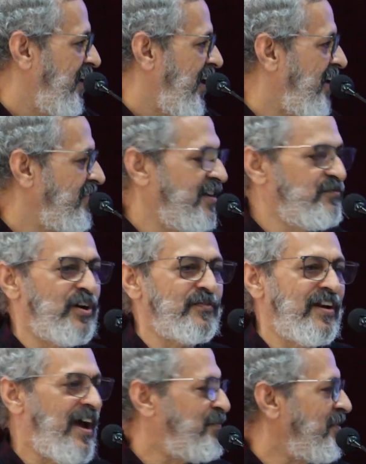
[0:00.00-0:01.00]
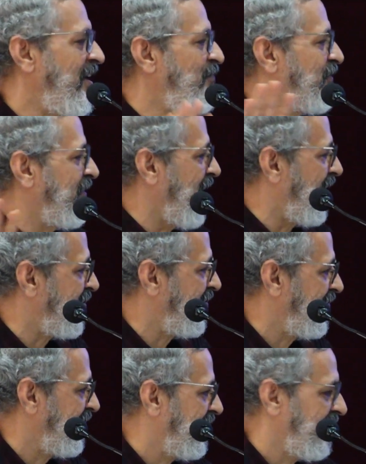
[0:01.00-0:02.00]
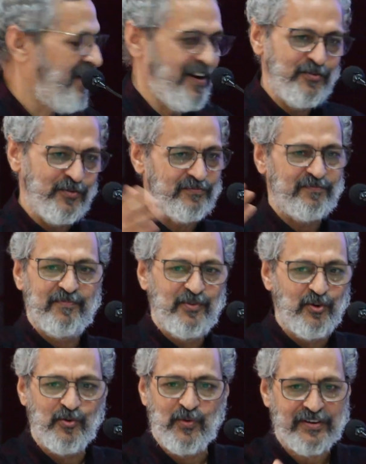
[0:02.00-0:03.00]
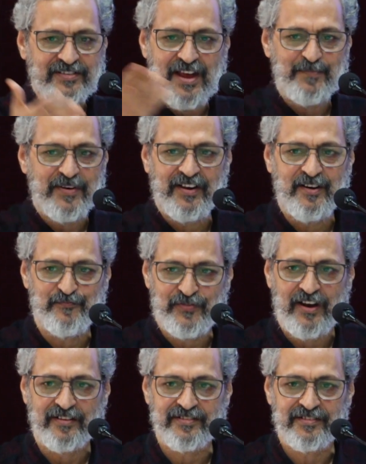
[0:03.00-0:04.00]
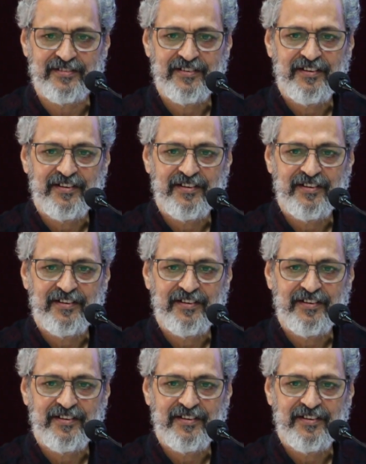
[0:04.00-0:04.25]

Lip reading: And then what will happen after that? And you know what is happening in France.